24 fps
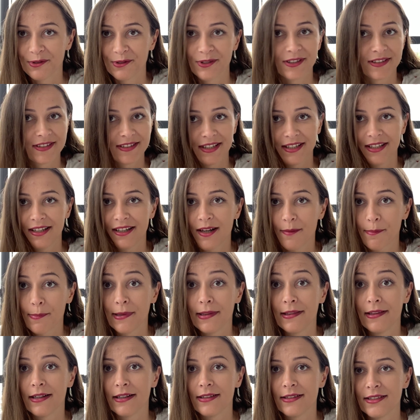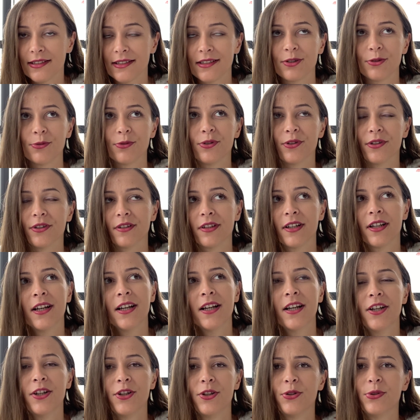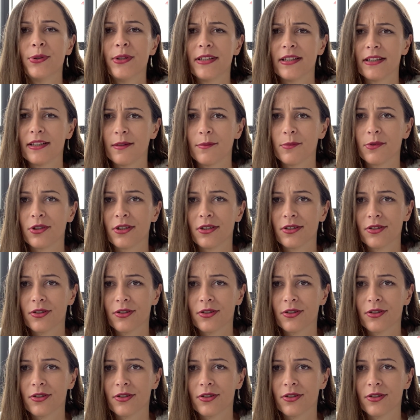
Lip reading: You just set it up and that's it. You don't do it anymore.